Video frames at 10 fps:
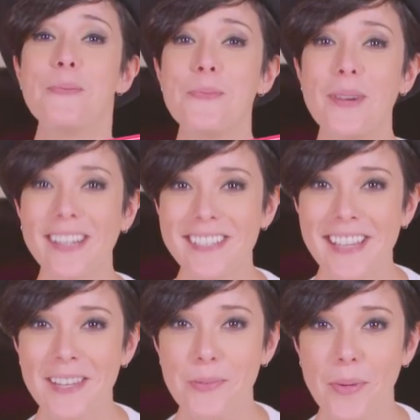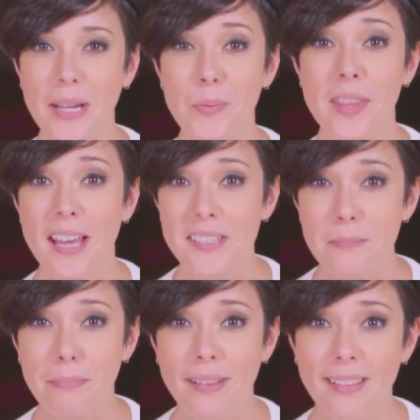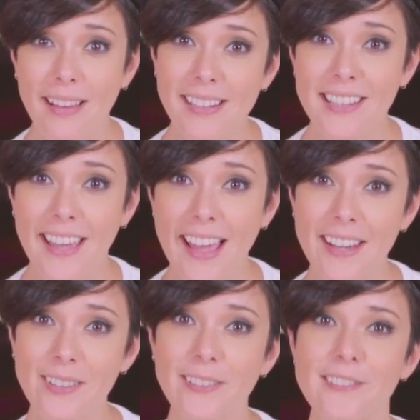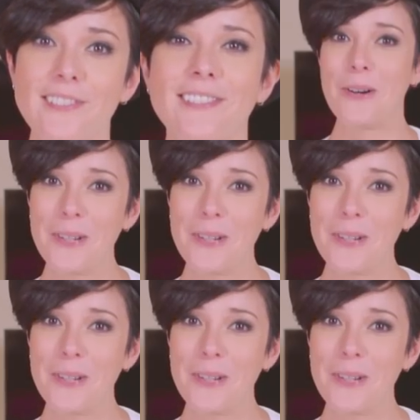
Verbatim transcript: What is Halloween without some bloody candles?